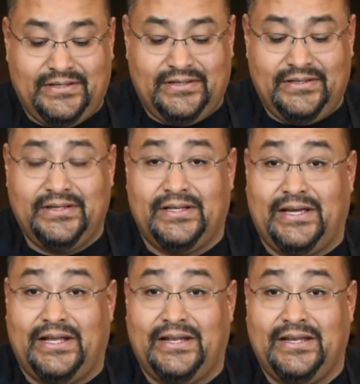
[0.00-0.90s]
Look at
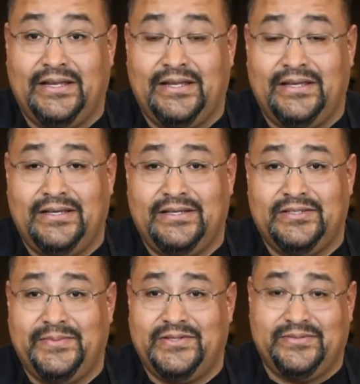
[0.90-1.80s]
that.
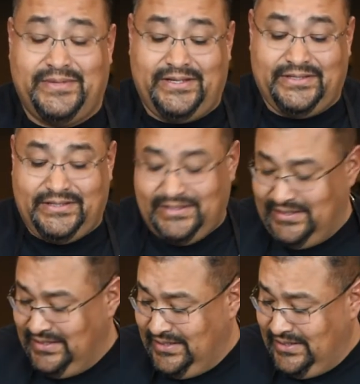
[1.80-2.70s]
Smells amazing.
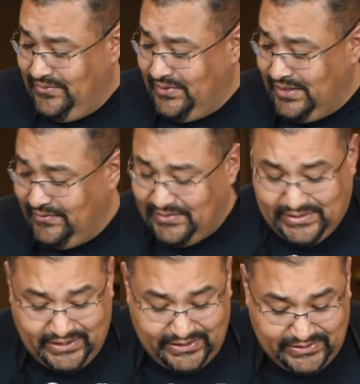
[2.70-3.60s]
We're going to give this a
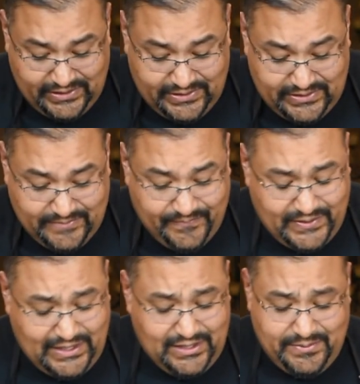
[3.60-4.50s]
taste test.
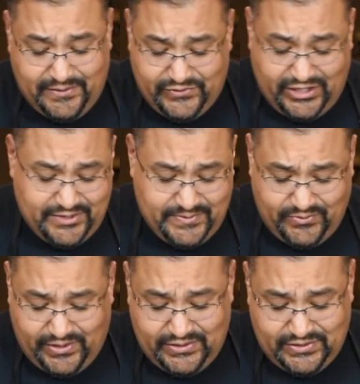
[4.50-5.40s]
Got a little bit of jasmine
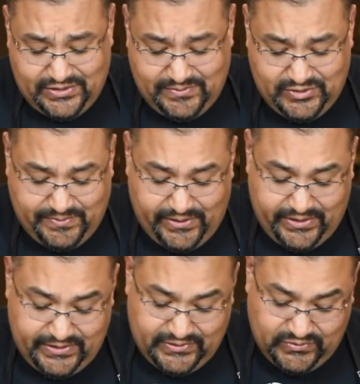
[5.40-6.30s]
rice and some
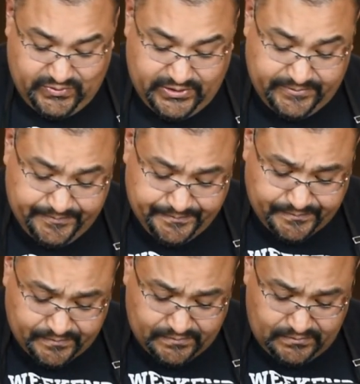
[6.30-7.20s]
asparagus as well.
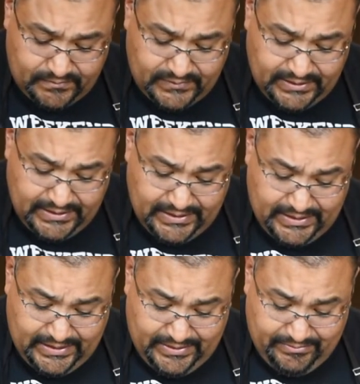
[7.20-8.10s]

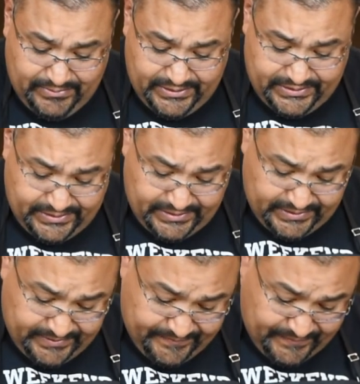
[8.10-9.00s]
But
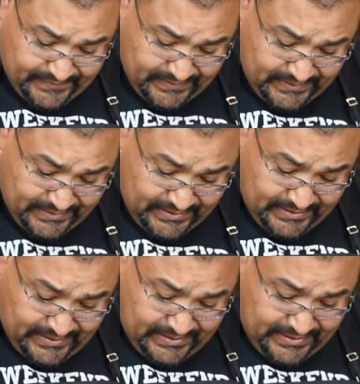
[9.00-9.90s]
uh,
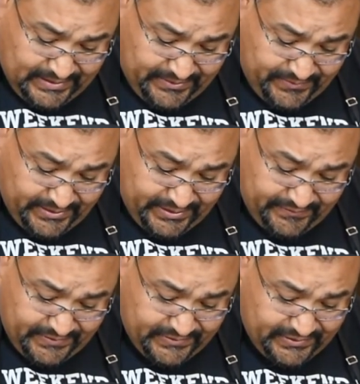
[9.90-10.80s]
I want to give
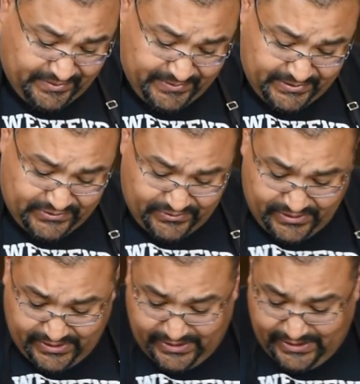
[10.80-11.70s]
this salmon a
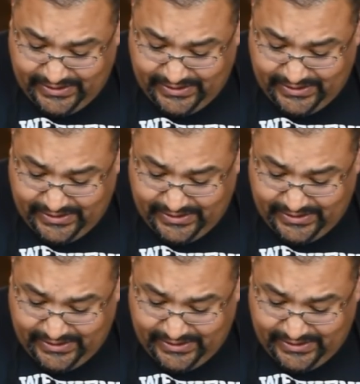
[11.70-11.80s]
try.